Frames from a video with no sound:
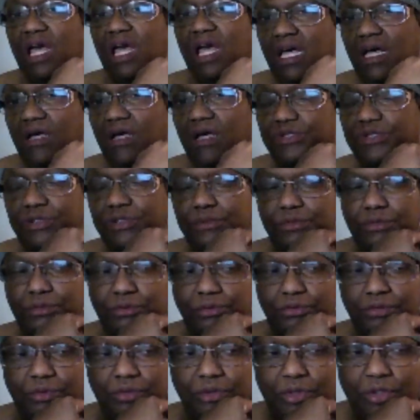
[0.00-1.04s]
you
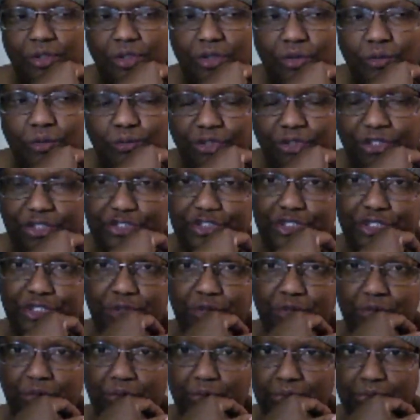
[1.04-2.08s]
make them
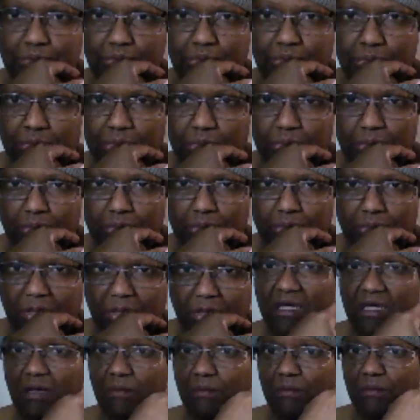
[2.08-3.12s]
comfortable they
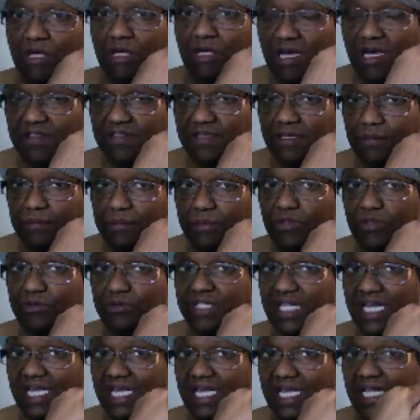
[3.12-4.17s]
last days,
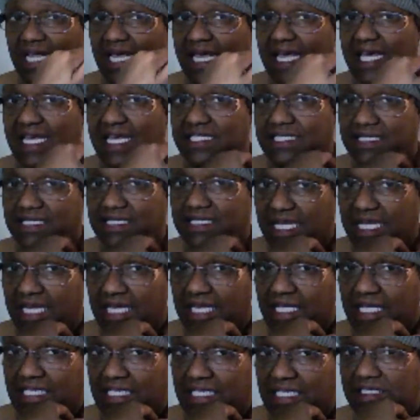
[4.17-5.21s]

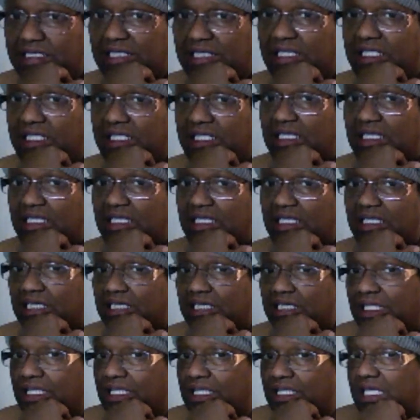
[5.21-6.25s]
as
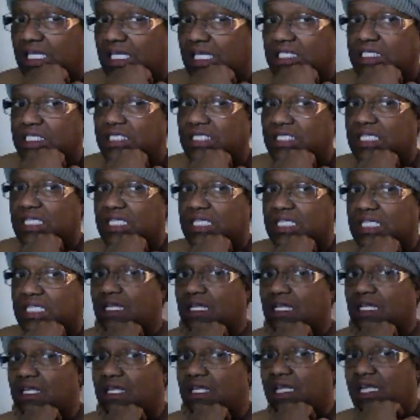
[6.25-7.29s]

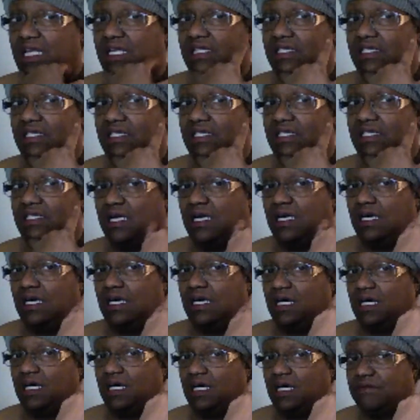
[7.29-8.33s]
this is what
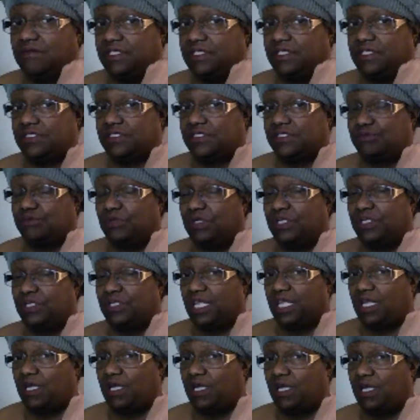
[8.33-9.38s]
they
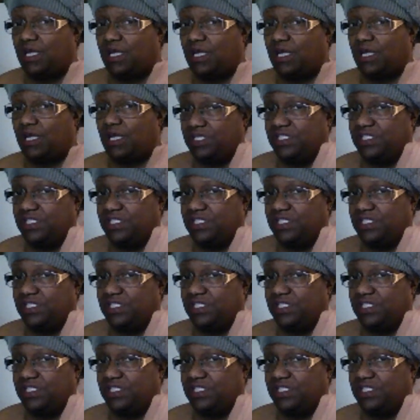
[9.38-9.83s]
asking for.